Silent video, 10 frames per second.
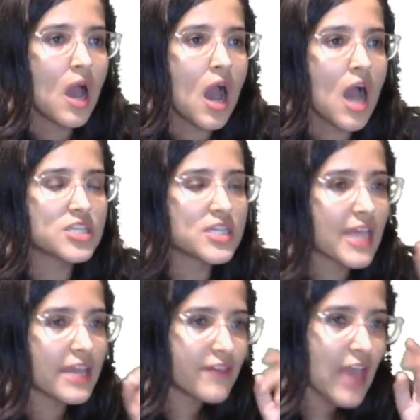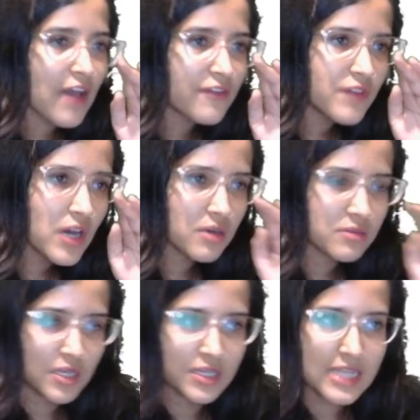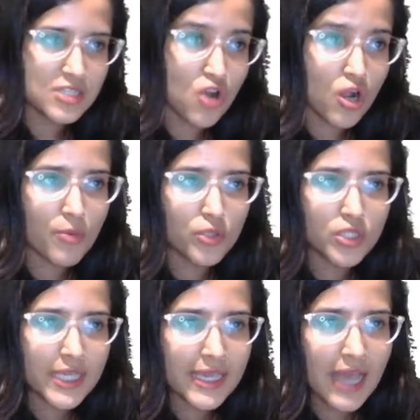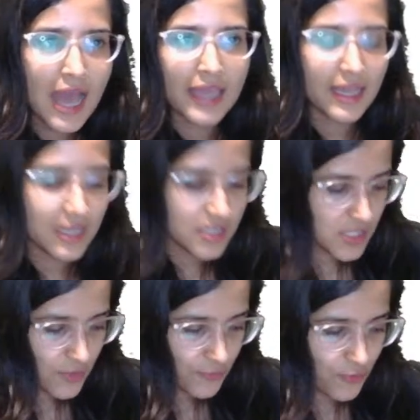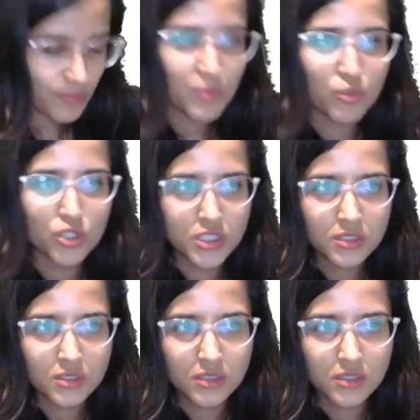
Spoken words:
Acha, then we have, let's talk about the key highlights from the bulletin.